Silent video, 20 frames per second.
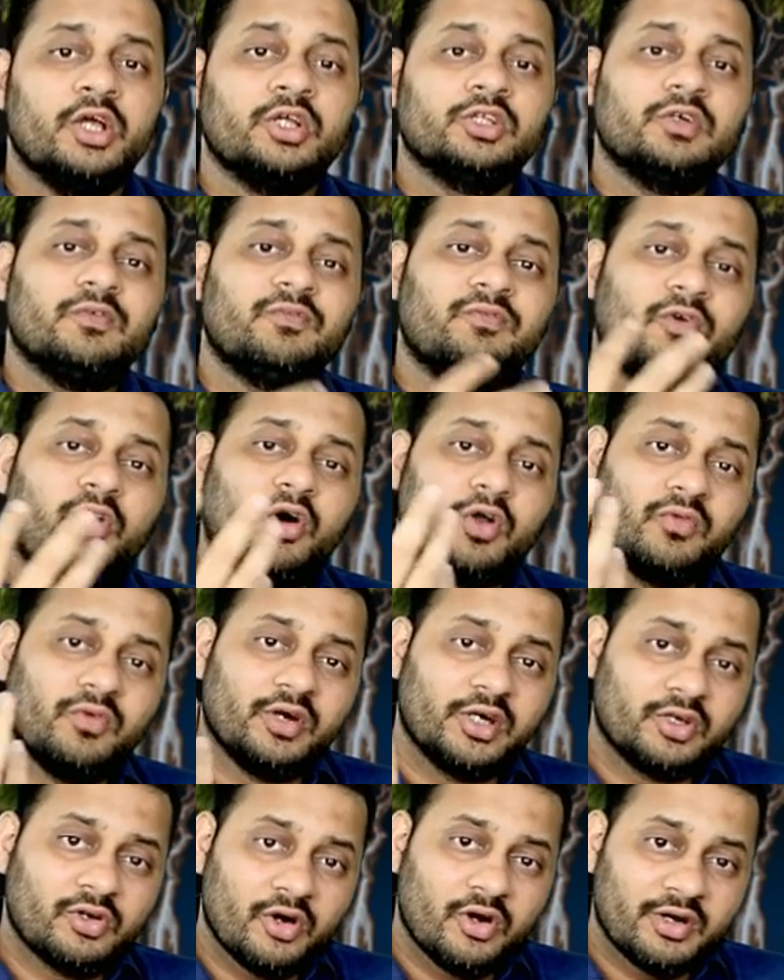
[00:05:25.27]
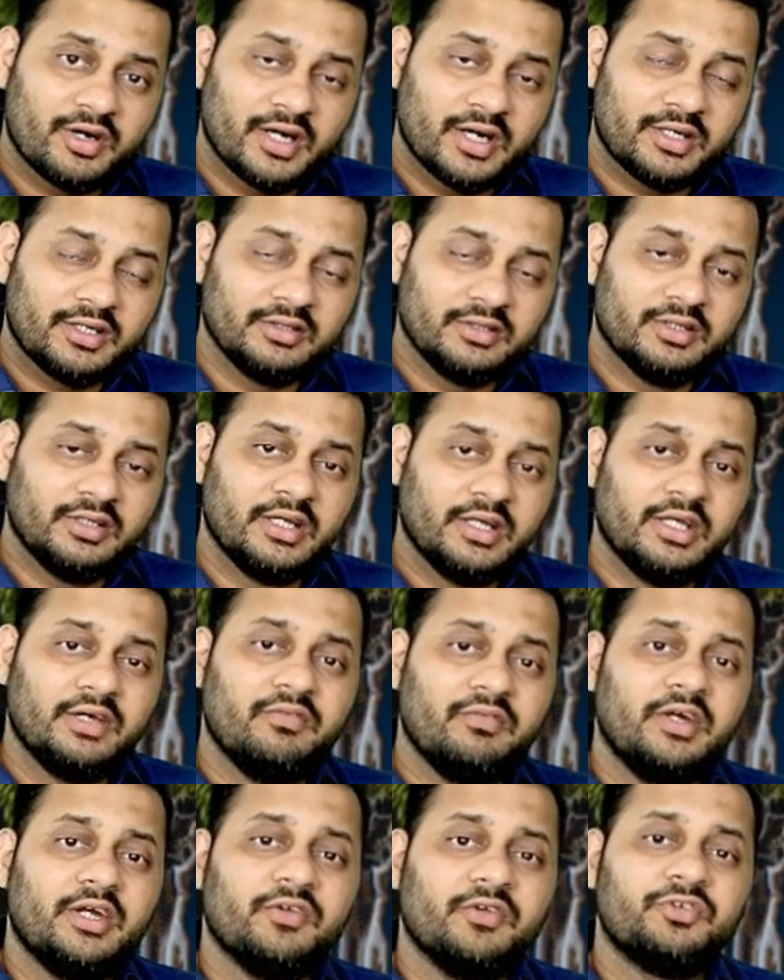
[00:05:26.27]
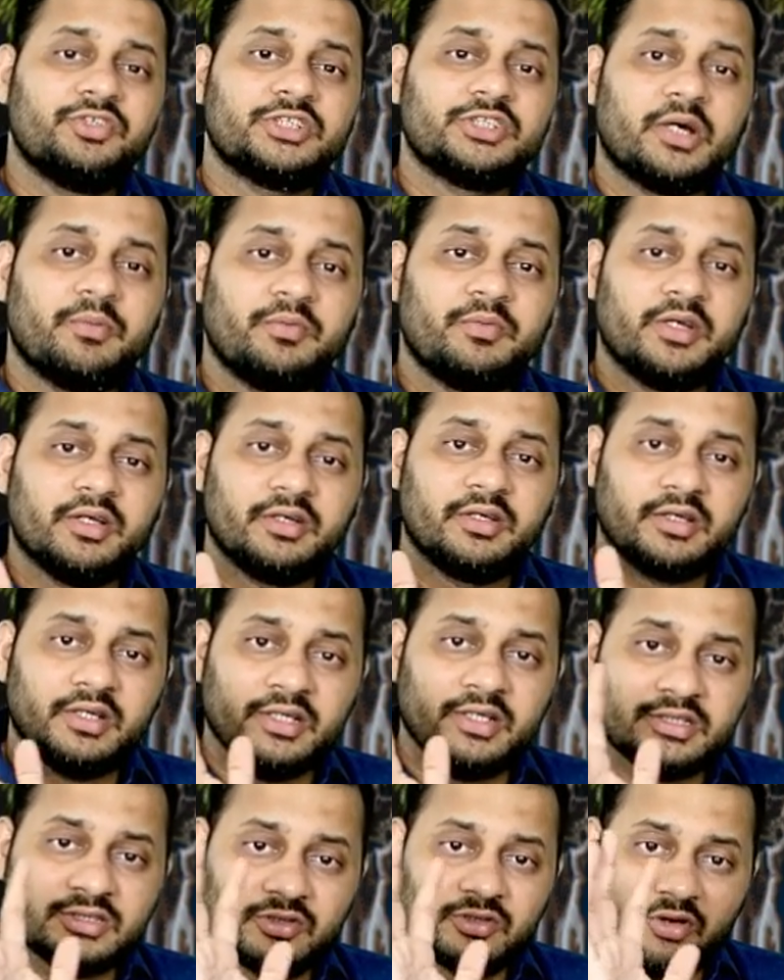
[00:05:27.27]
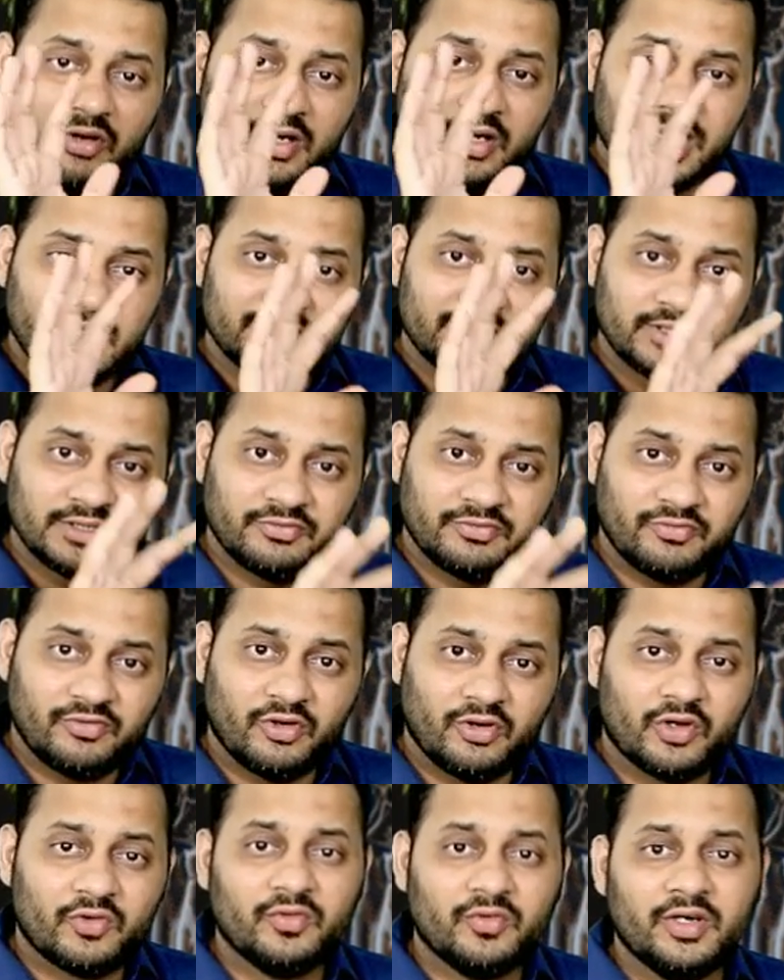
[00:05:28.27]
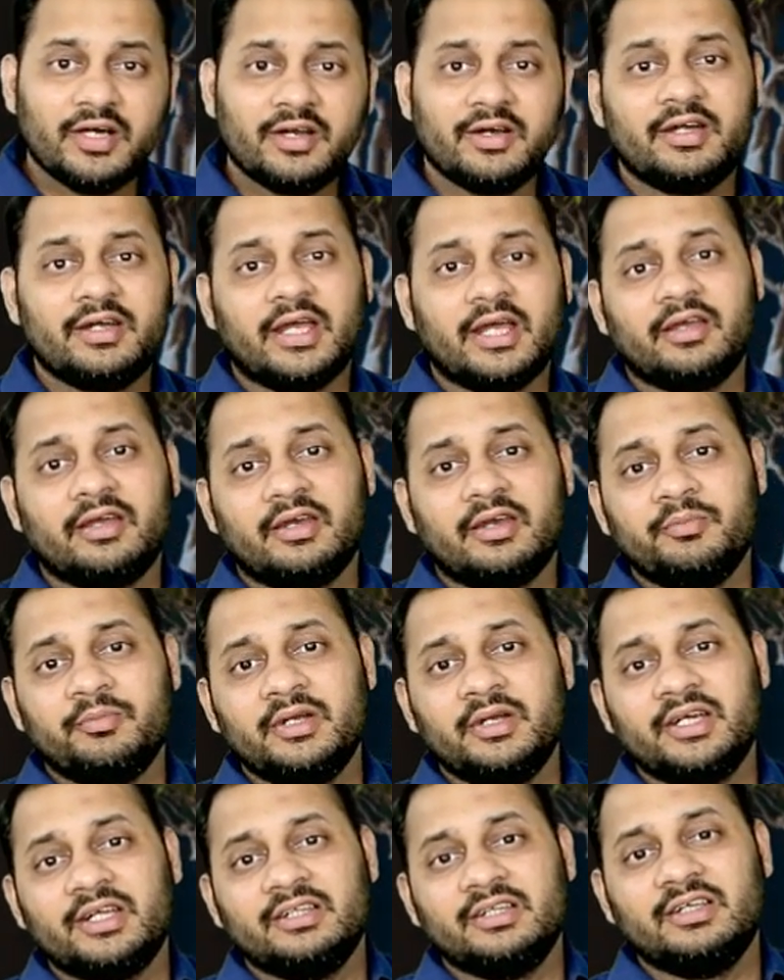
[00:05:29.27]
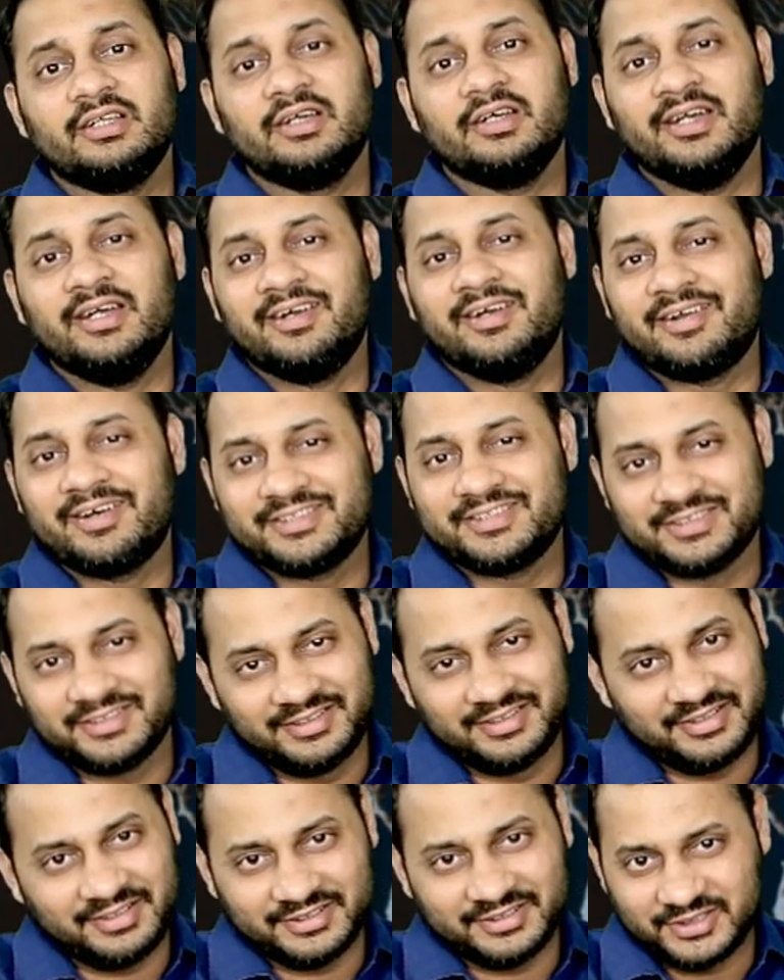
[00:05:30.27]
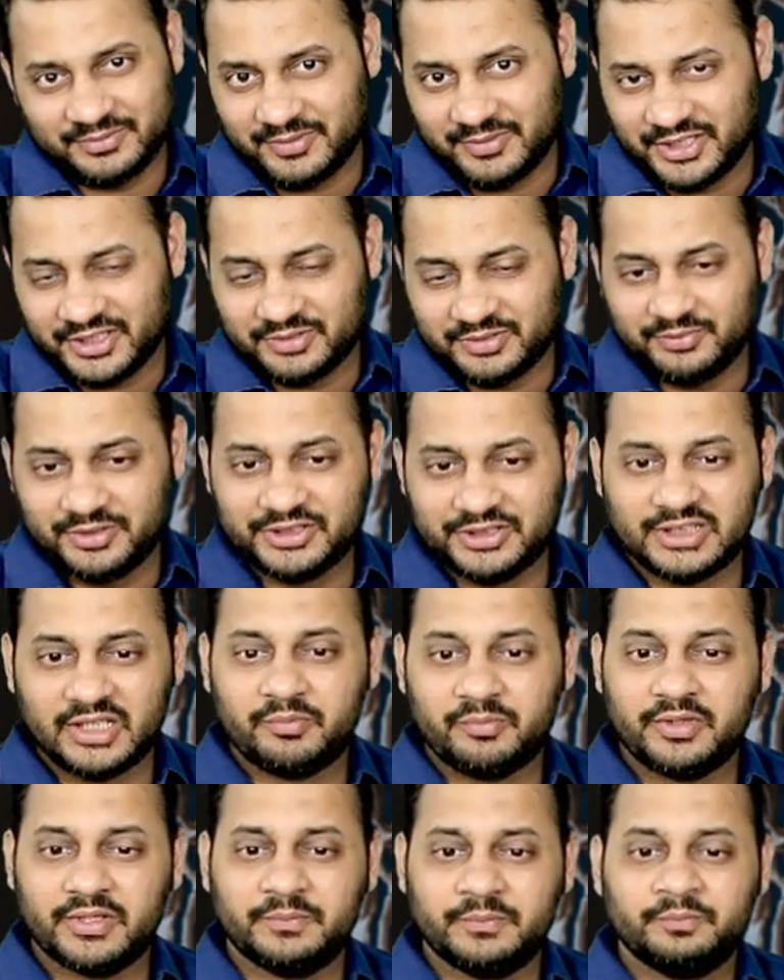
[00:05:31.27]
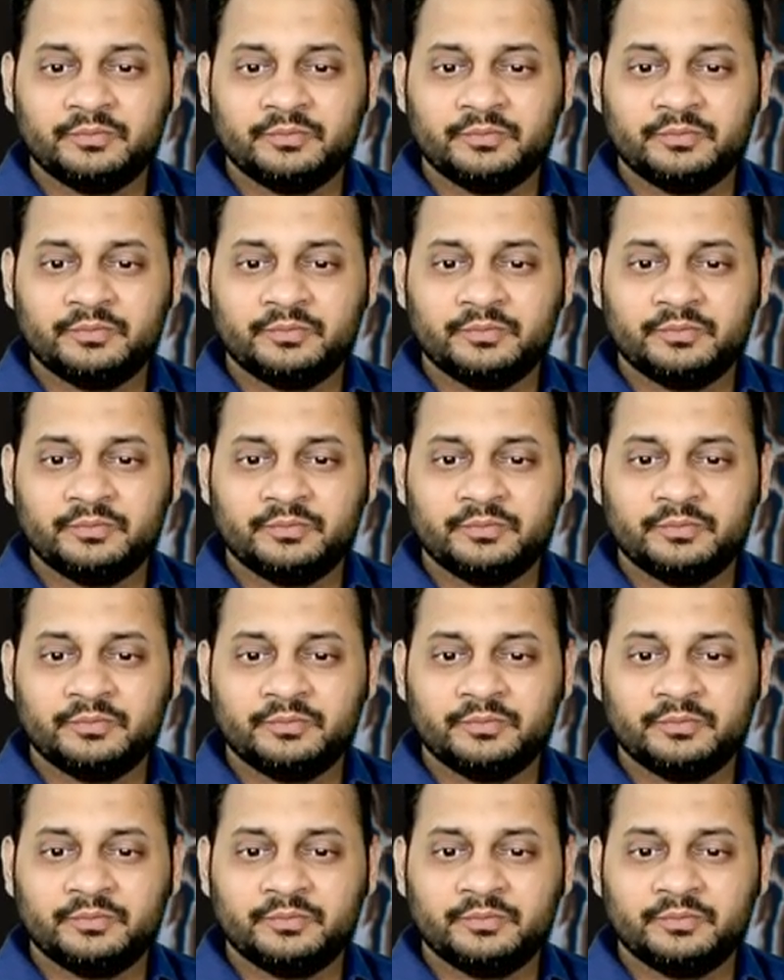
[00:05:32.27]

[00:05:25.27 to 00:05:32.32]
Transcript: The forward contract in the derivatives chapter is called as the forward rate agreement in the interest rate risk management chapter.